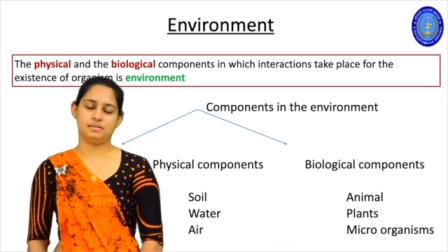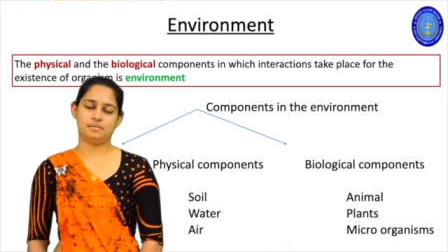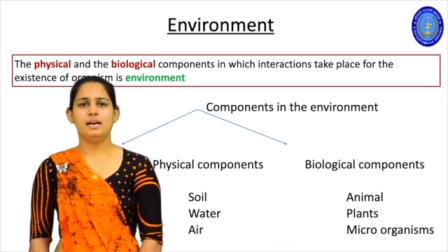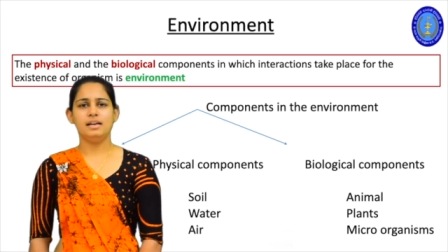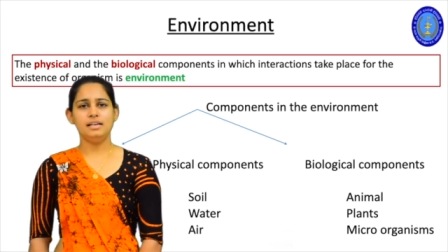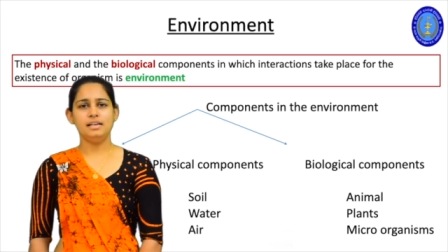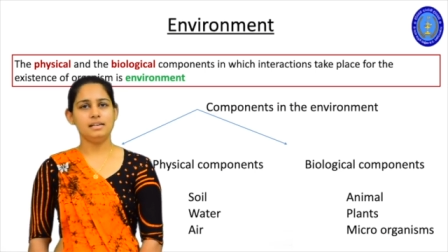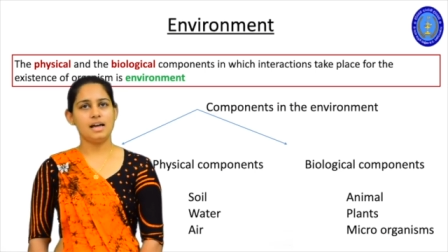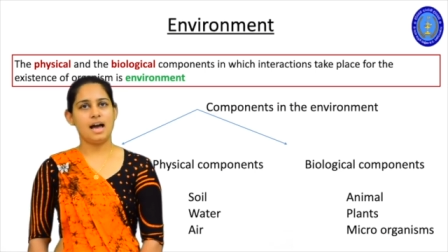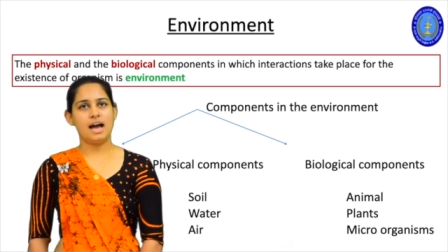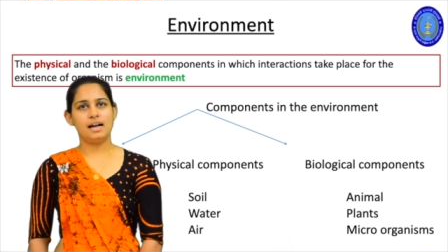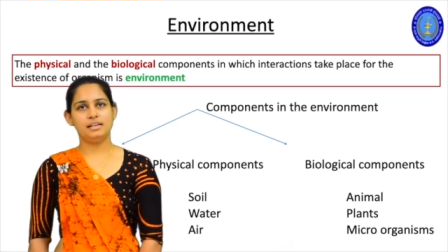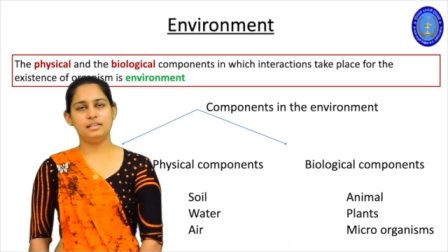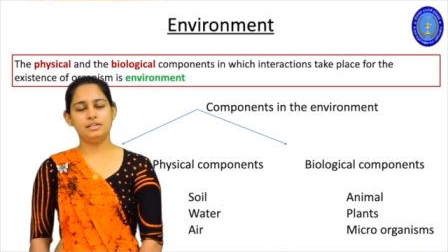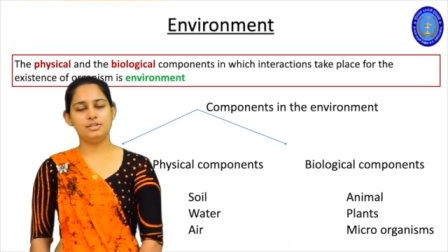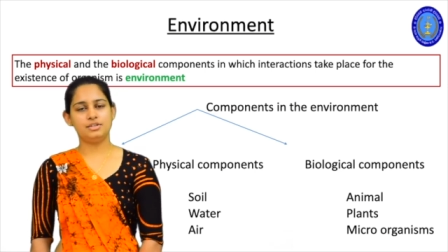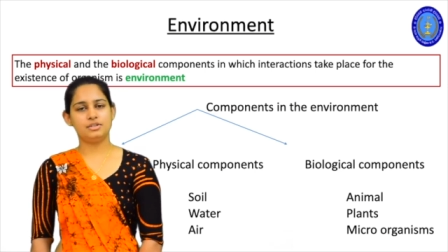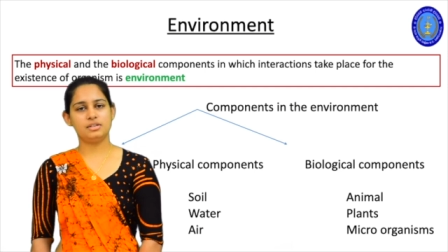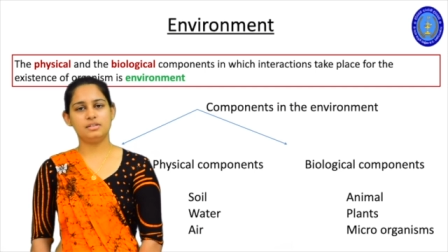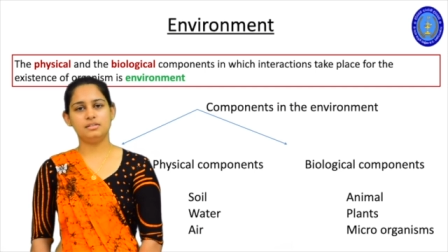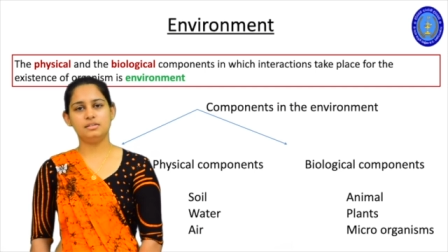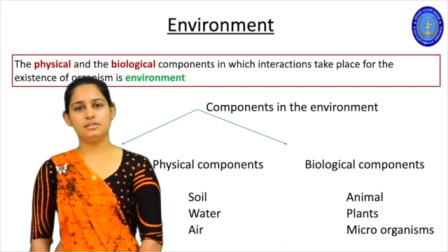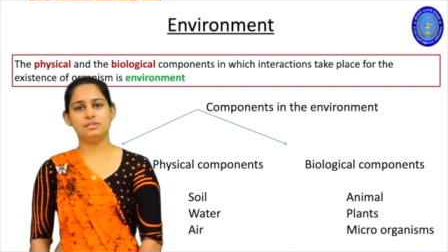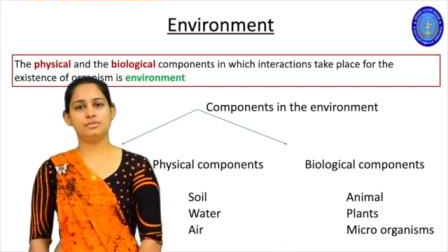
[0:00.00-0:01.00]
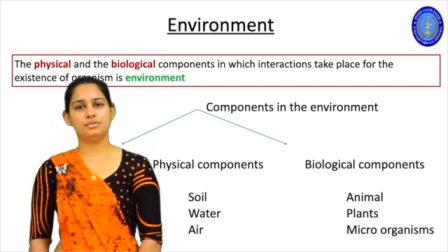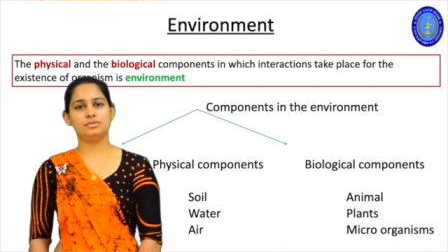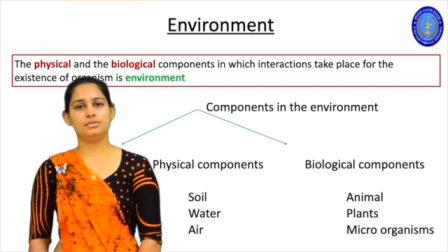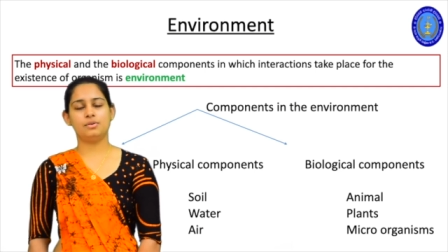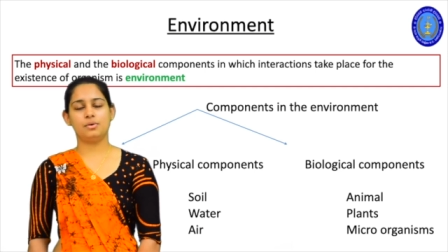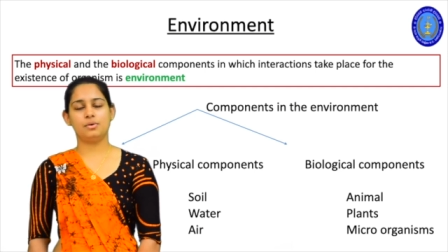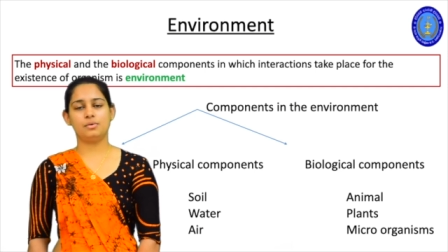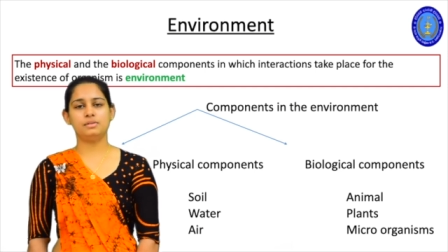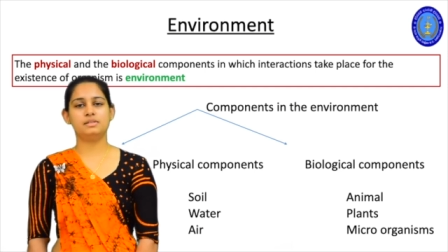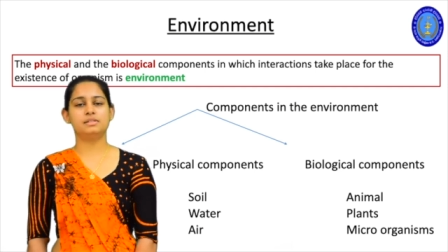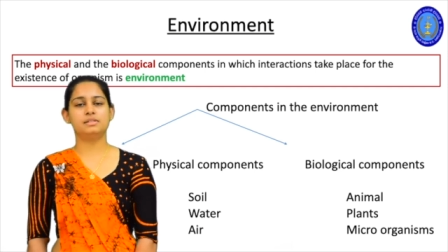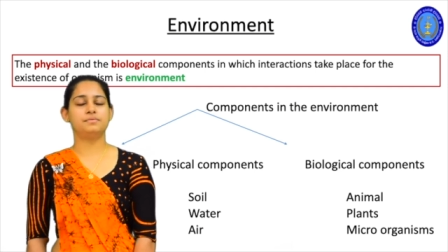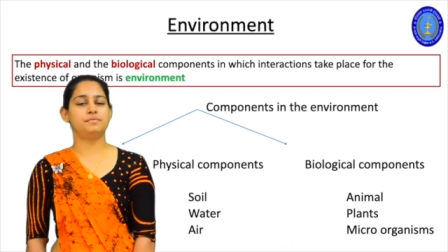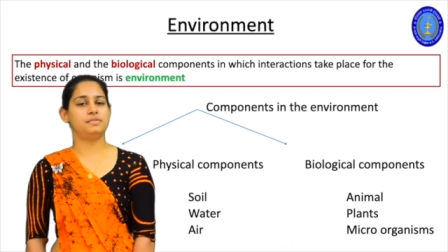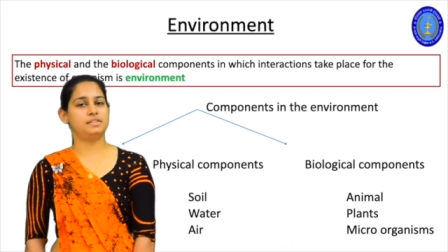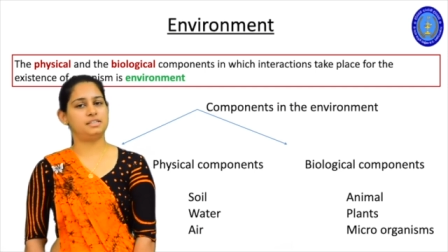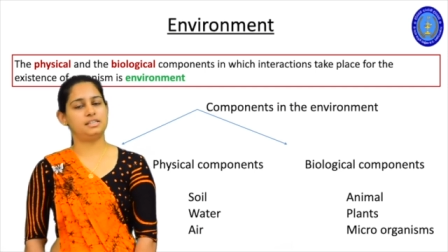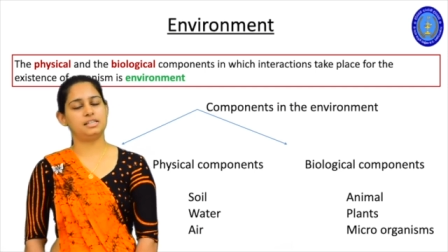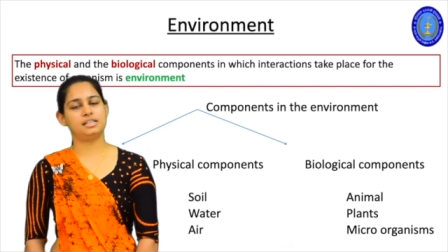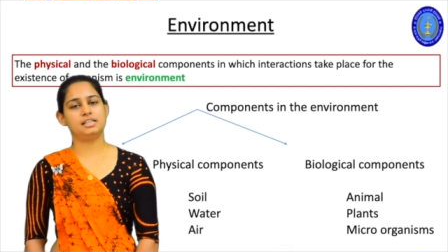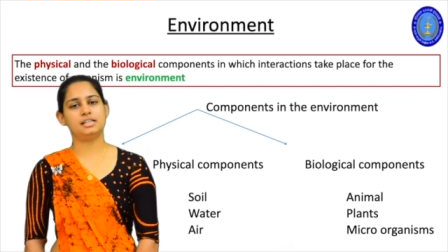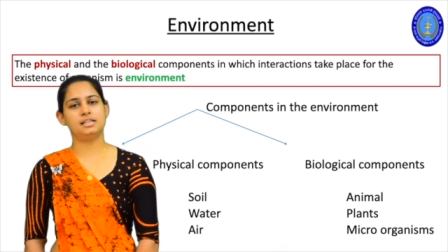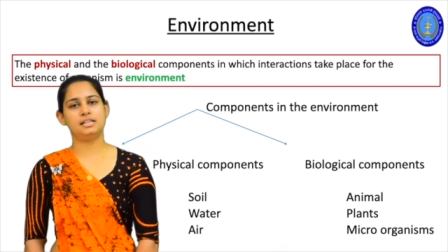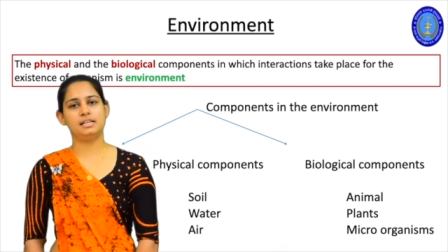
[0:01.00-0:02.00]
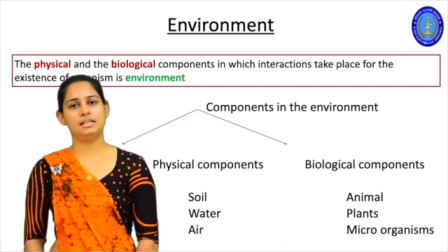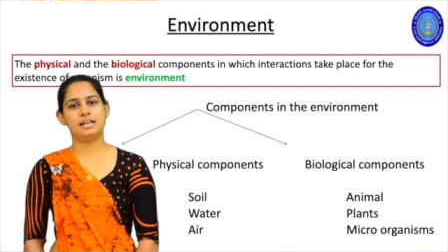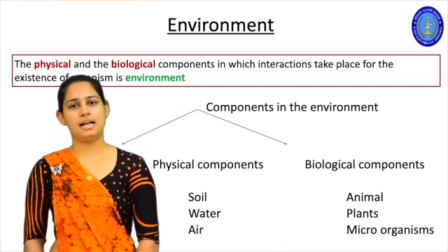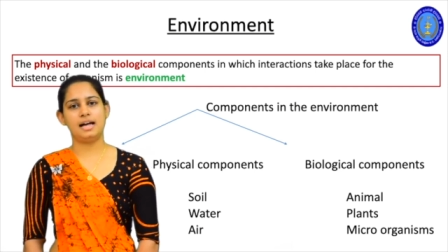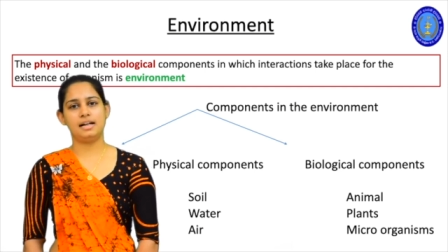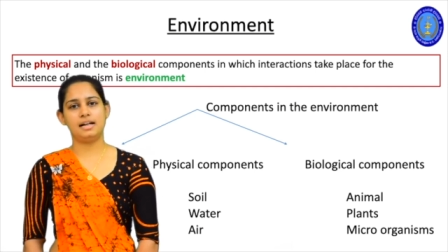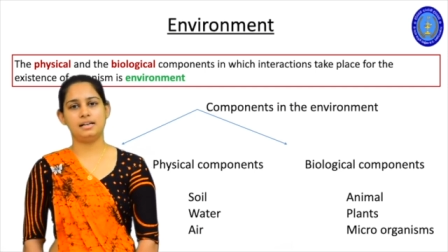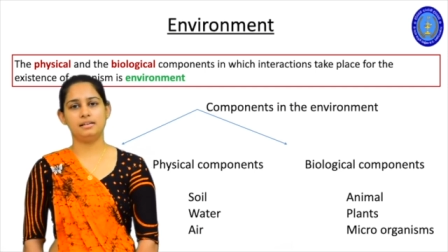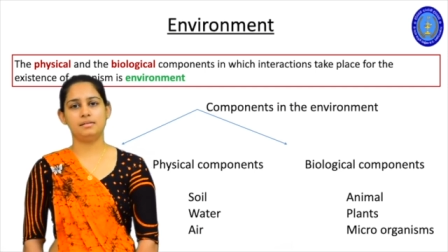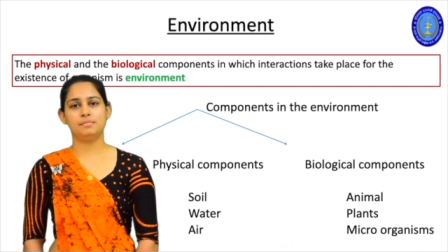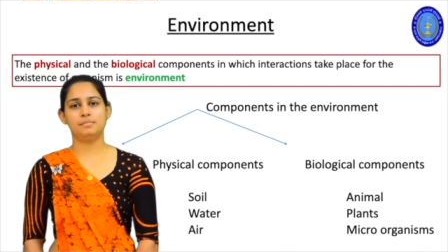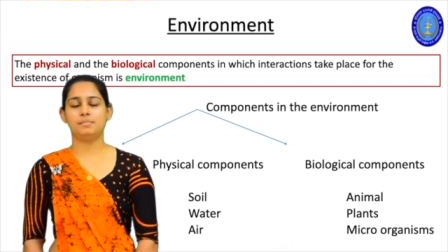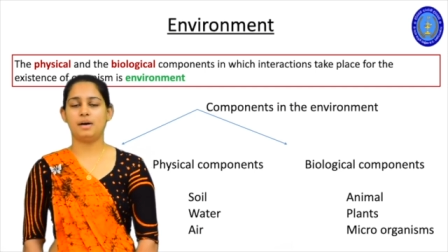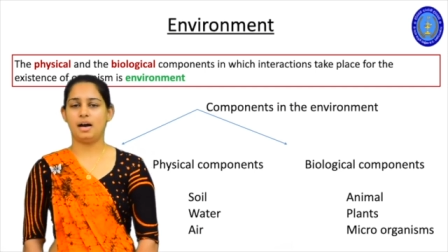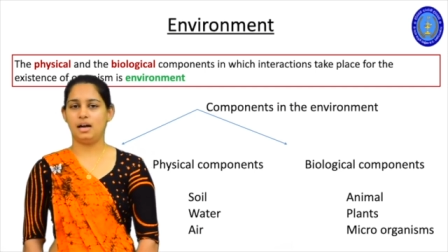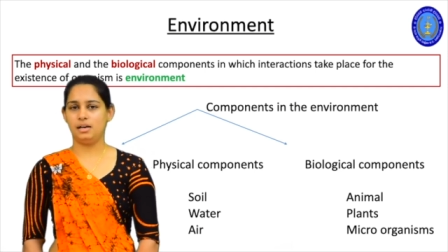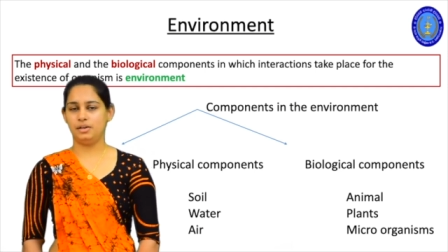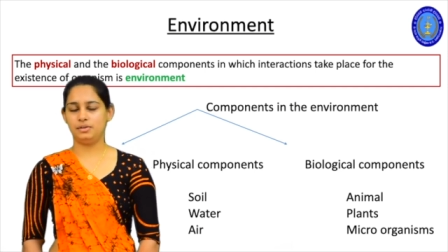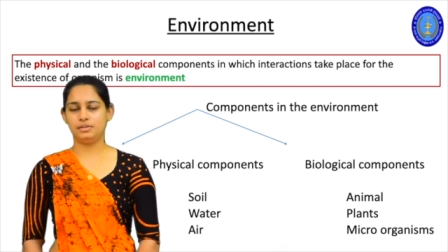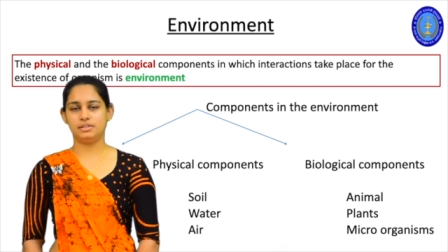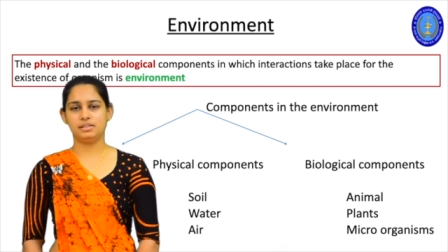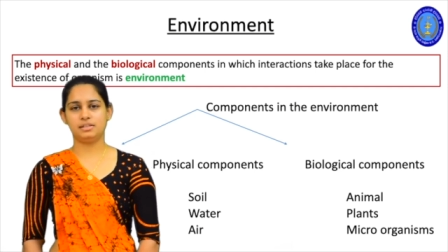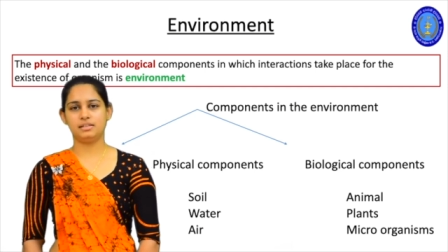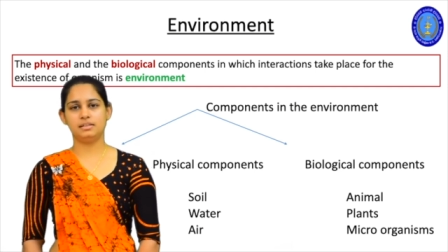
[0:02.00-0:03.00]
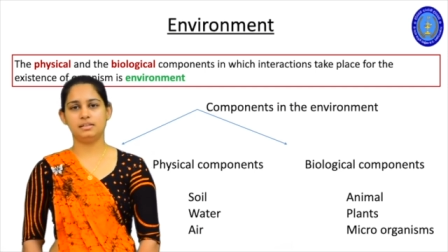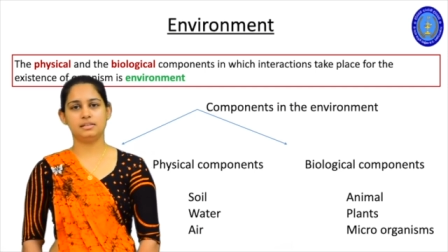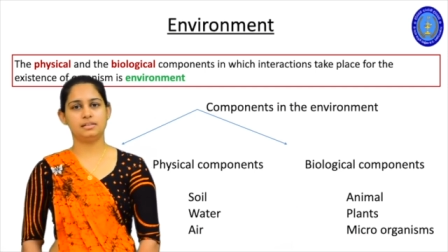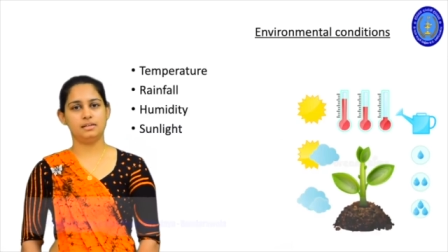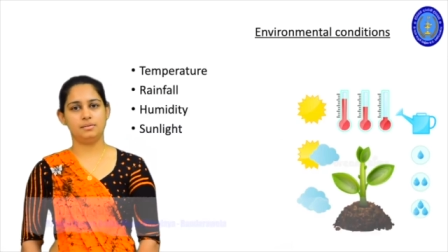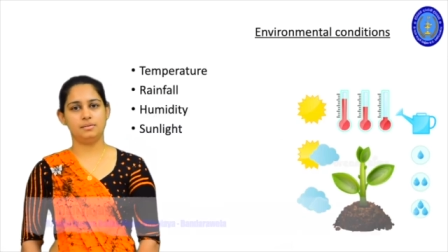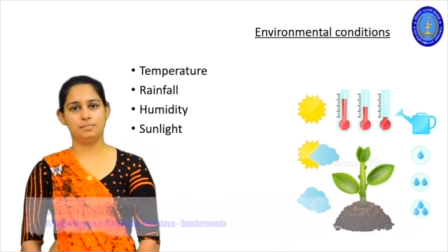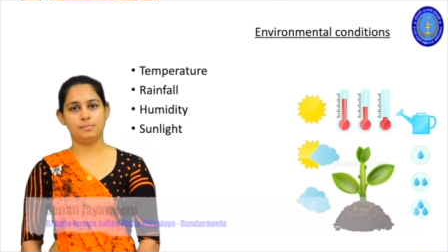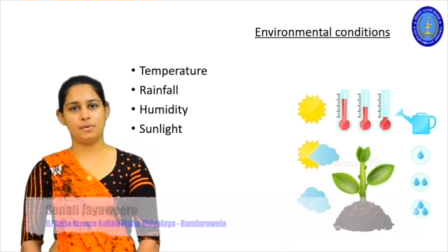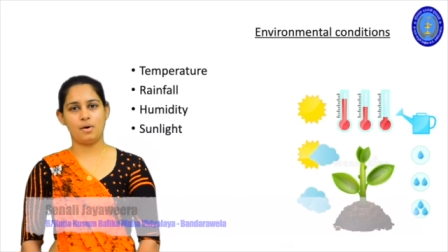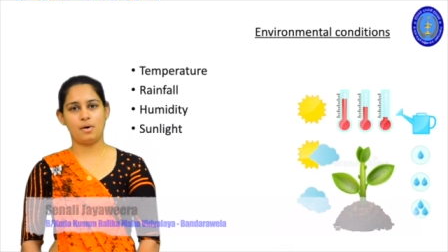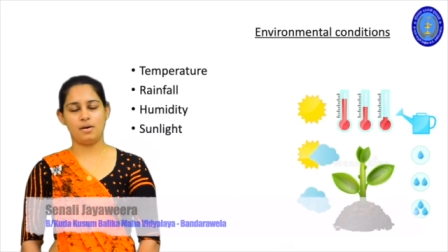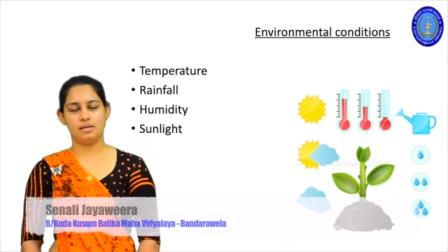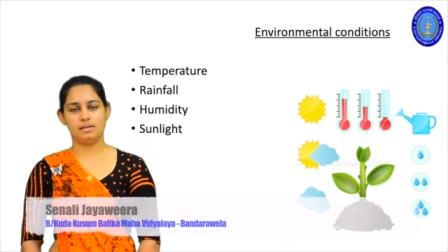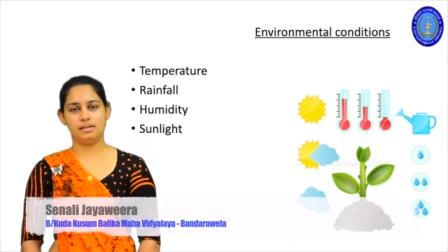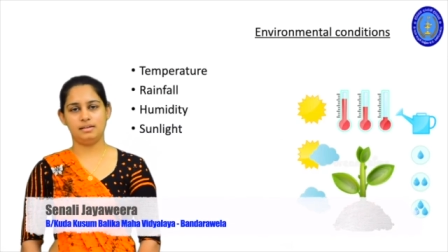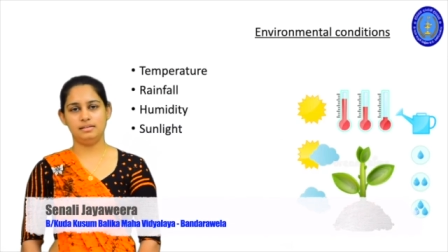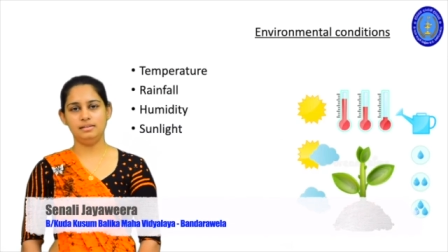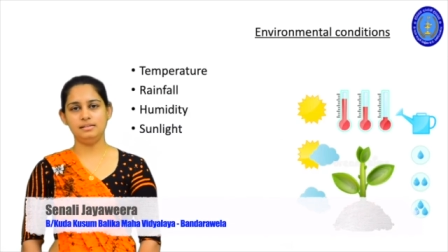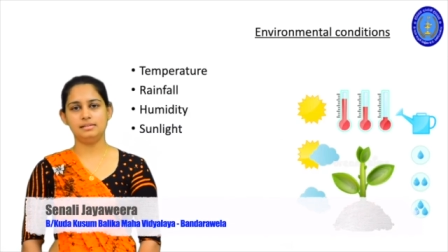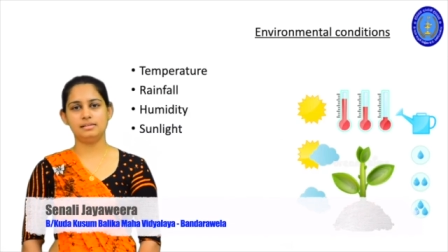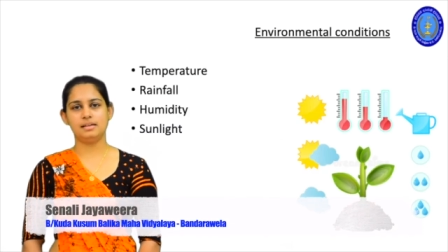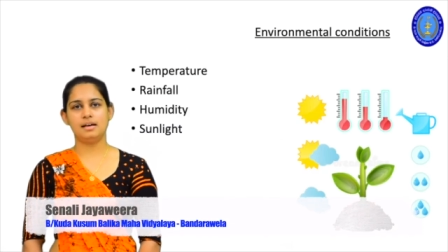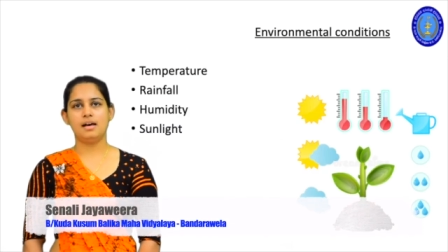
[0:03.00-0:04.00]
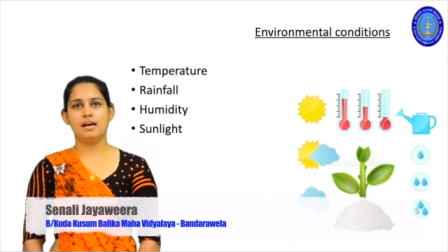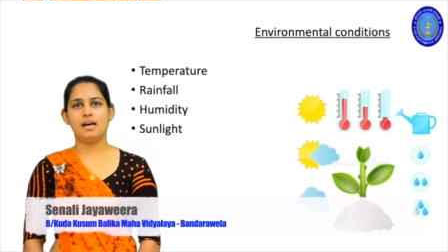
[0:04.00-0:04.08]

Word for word: In addition to those physical and biological components,